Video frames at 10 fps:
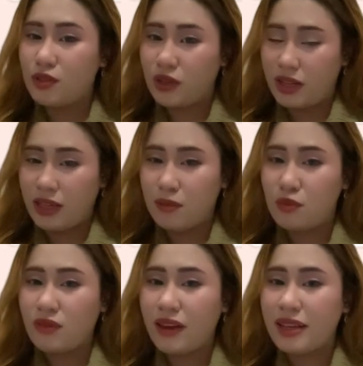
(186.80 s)
training
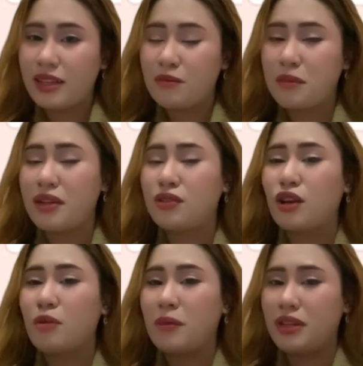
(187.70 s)
provided by
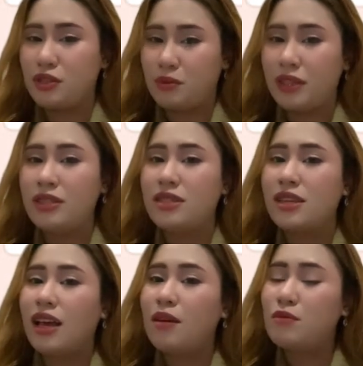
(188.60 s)
record management
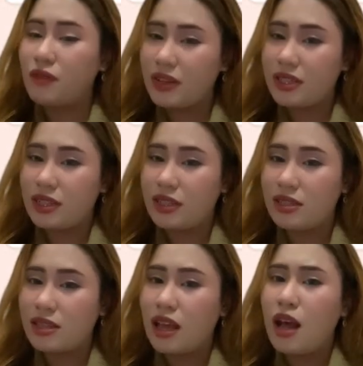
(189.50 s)

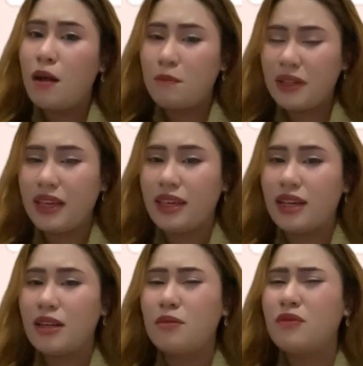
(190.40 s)
professionals play
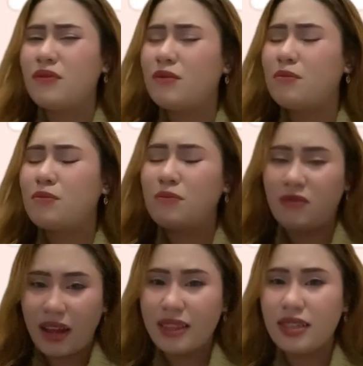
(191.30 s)
a
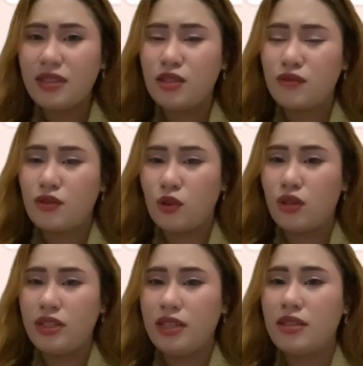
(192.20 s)
vital
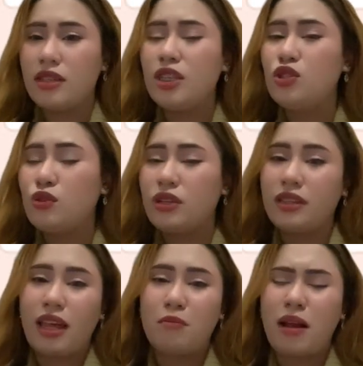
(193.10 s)
role in ensuring
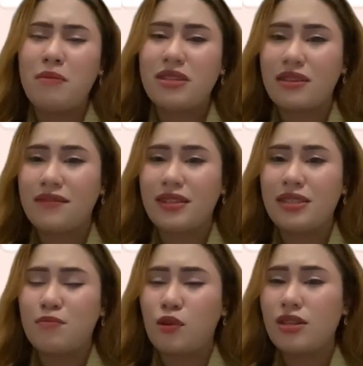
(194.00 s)
that public
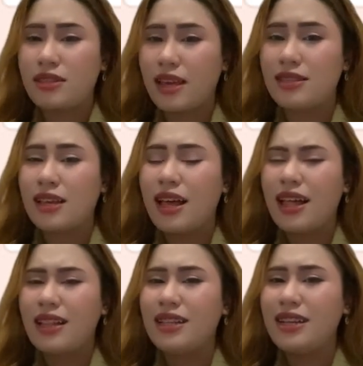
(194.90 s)
servants possess
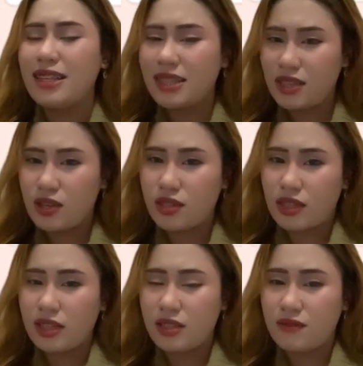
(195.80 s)
the necessary
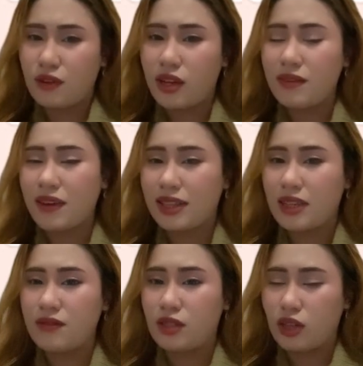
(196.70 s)
skills for
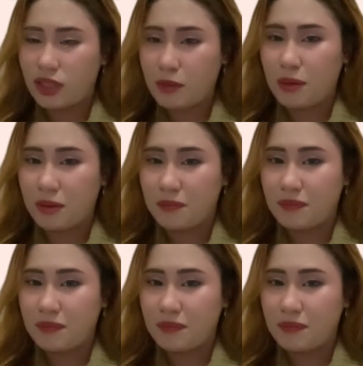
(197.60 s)
effective record keeping.